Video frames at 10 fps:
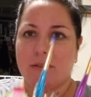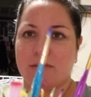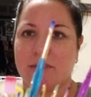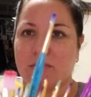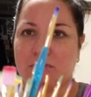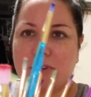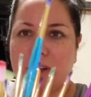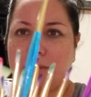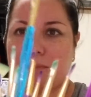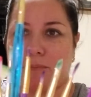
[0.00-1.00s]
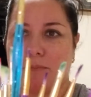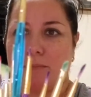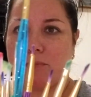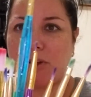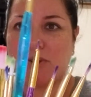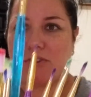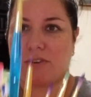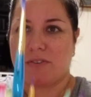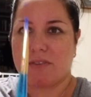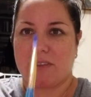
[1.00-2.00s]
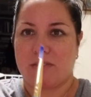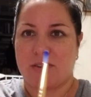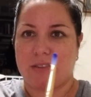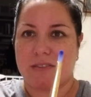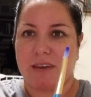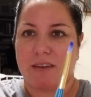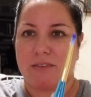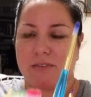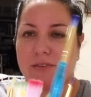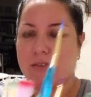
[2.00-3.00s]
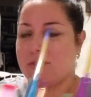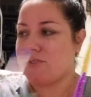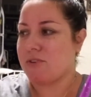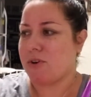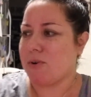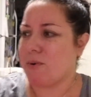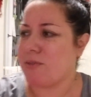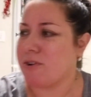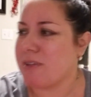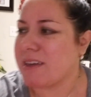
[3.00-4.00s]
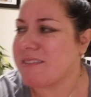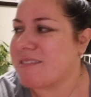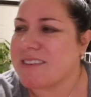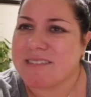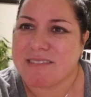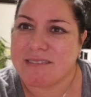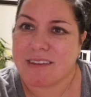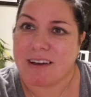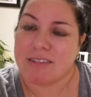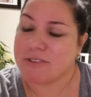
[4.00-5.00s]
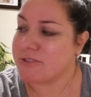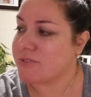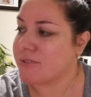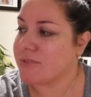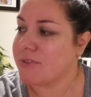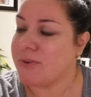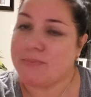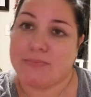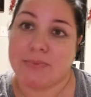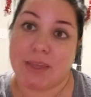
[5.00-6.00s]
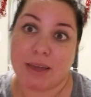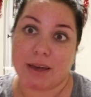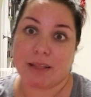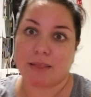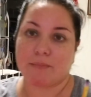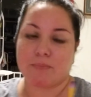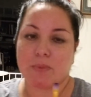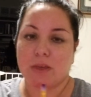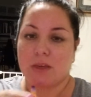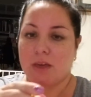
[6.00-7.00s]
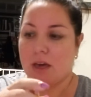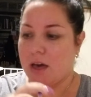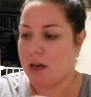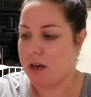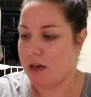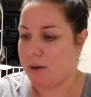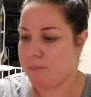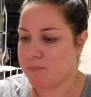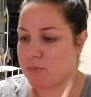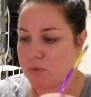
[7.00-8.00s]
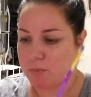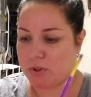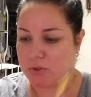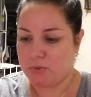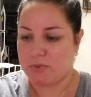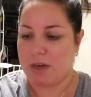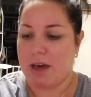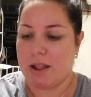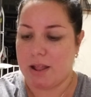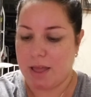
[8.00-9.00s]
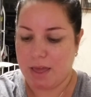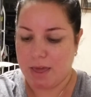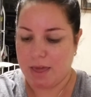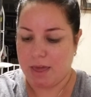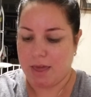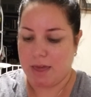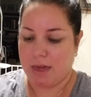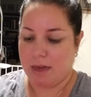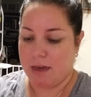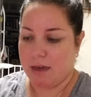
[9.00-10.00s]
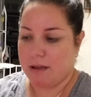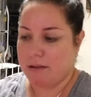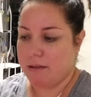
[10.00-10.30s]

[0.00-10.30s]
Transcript: different brushes, as you can tell. So, and they're like $6. So I got them. So I'm going to use that. And